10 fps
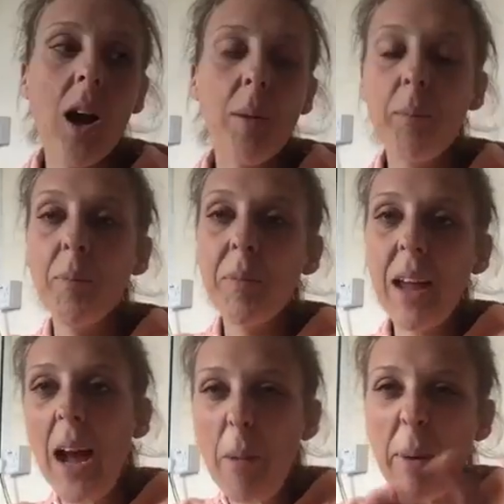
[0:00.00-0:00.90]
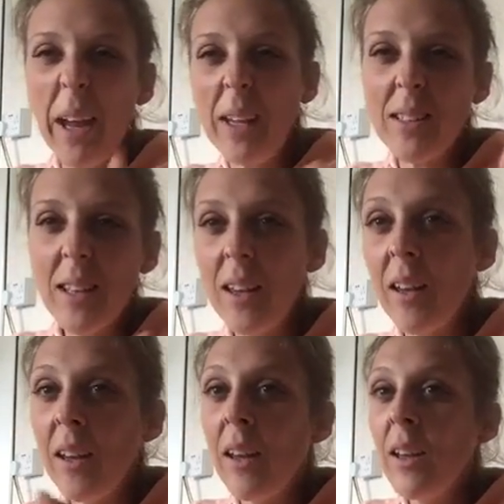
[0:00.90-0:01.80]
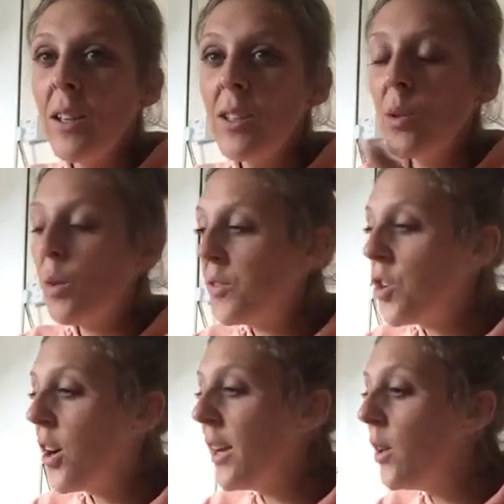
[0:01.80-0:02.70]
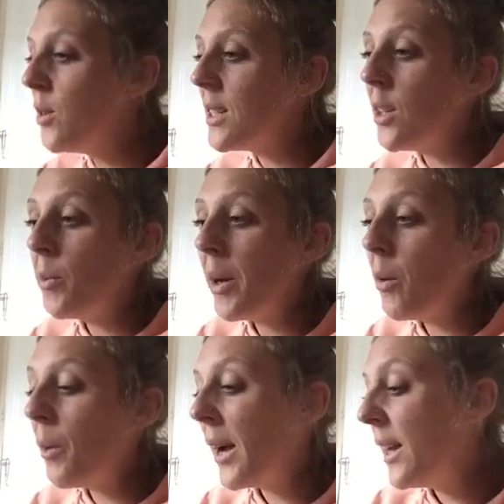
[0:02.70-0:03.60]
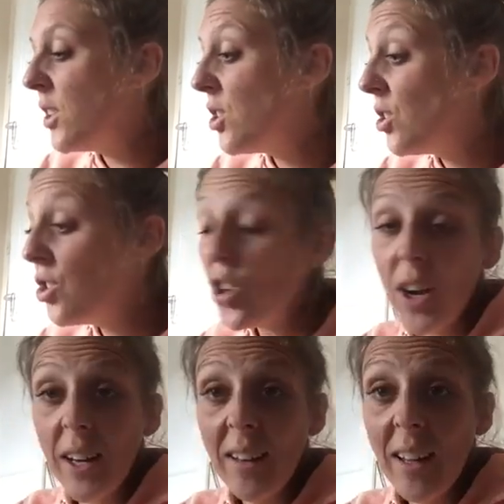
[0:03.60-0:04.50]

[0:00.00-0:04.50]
I'm happy to sort of try and lose a little bit of weight trying